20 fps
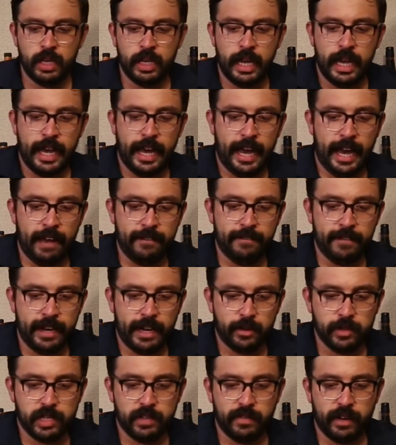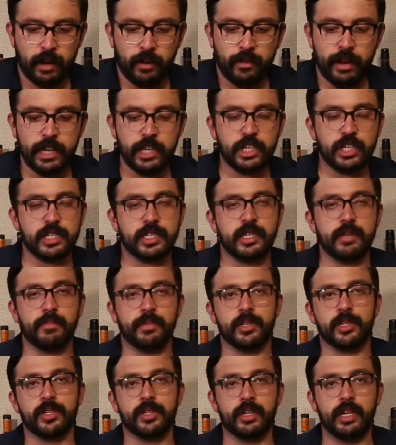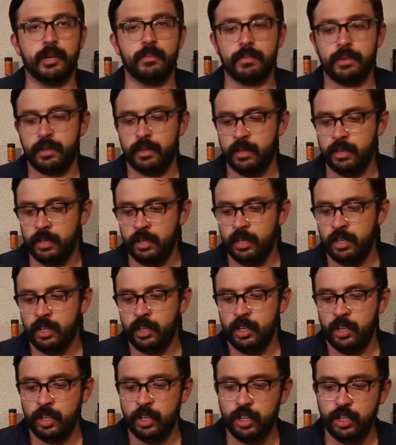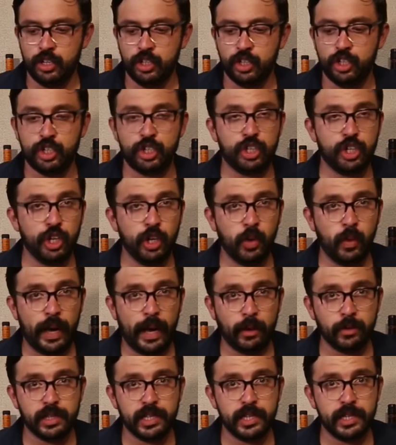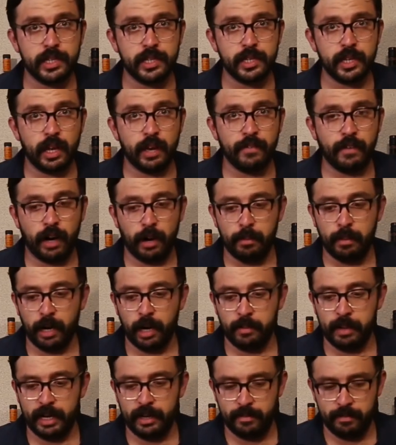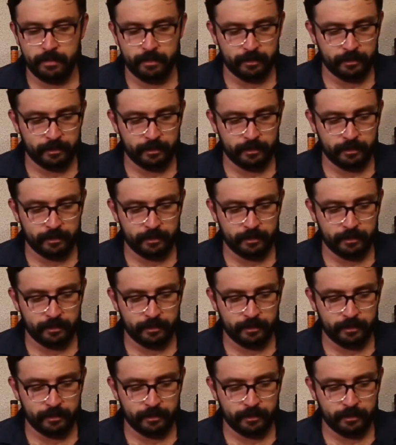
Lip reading: 1/2 ounce of our rich simple syrup, 2 ounces of our bourbon.